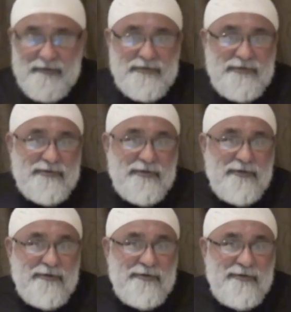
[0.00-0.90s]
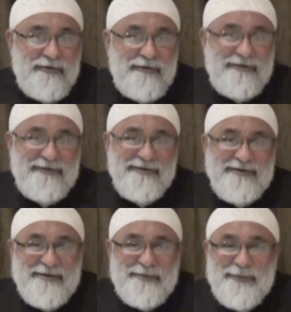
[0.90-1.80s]
So,
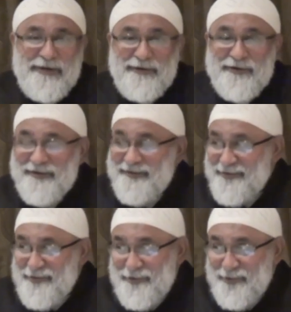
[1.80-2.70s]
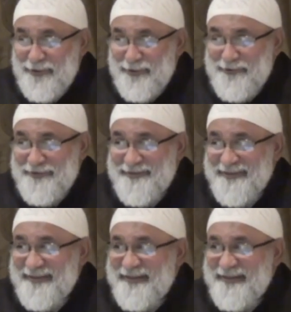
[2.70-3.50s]
my God, that's too close.